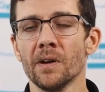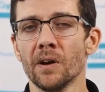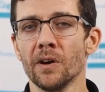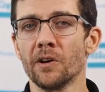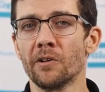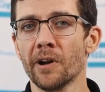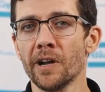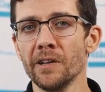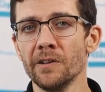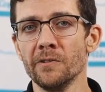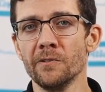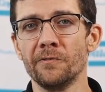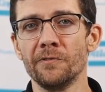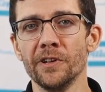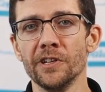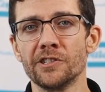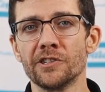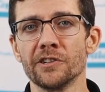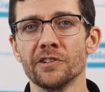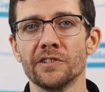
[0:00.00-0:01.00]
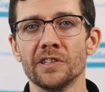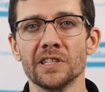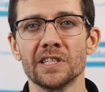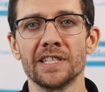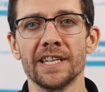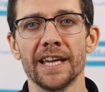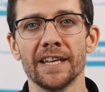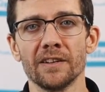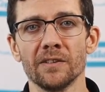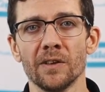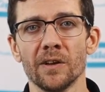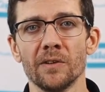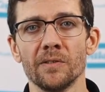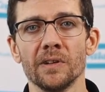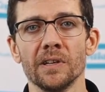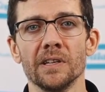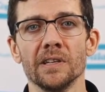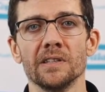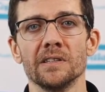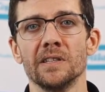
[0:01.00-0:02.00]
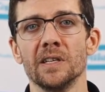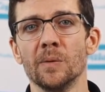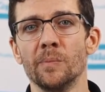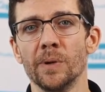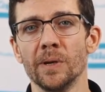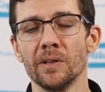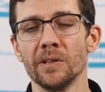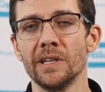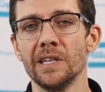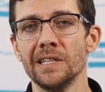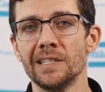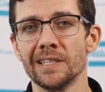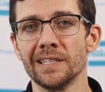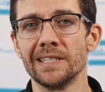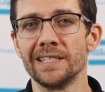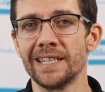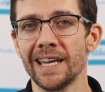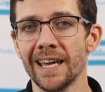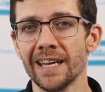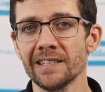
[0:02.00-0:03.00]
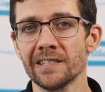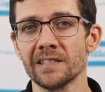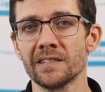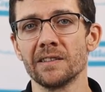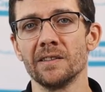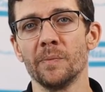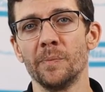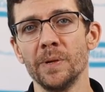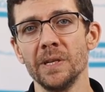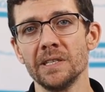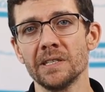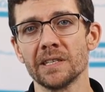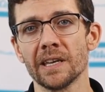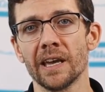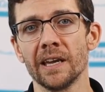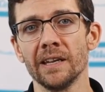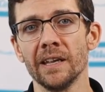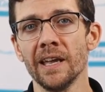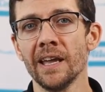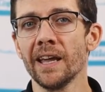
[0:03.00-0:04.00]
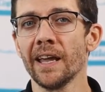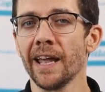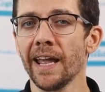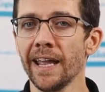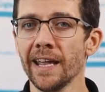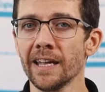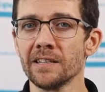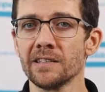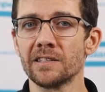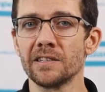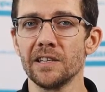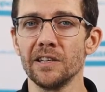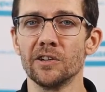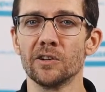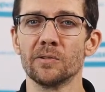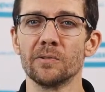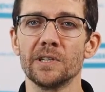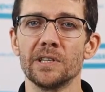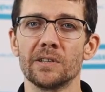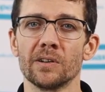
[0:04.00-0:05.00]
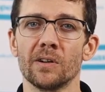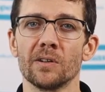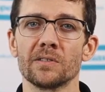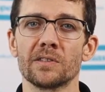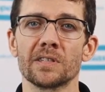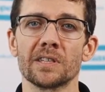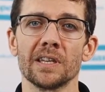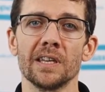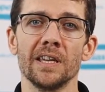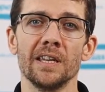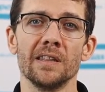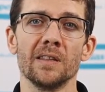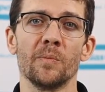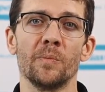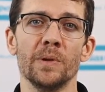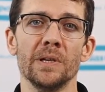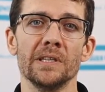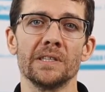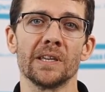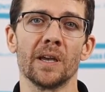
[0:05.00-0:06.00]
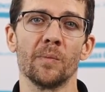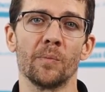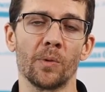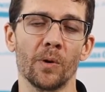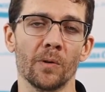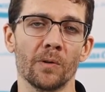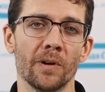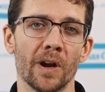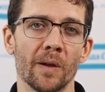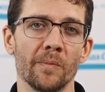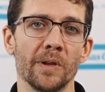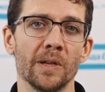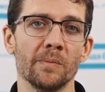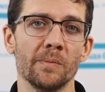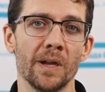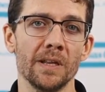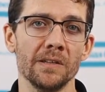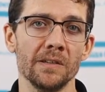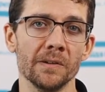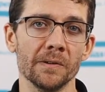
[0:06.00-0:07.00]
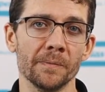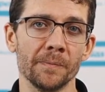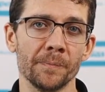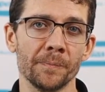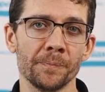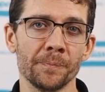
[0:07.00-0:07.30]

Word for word: A great new feature to standalone is the ability to test the P-set and see your results in the PSET programming menu.